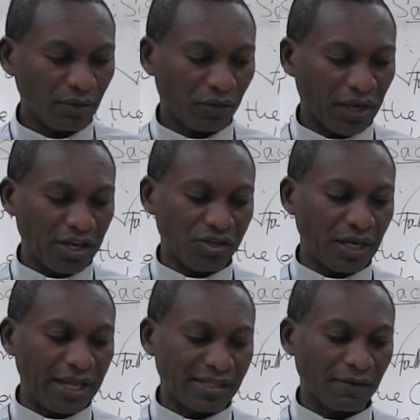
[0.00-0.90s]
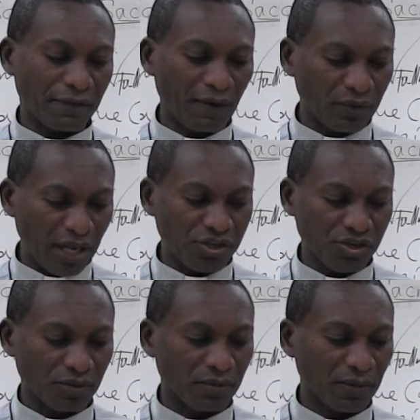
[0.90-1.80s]
creation is the
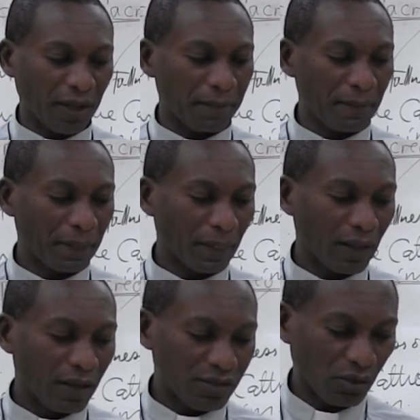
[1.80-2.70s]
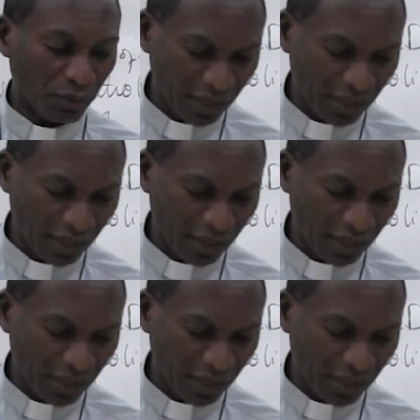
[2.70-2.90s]
foundation. Okay? So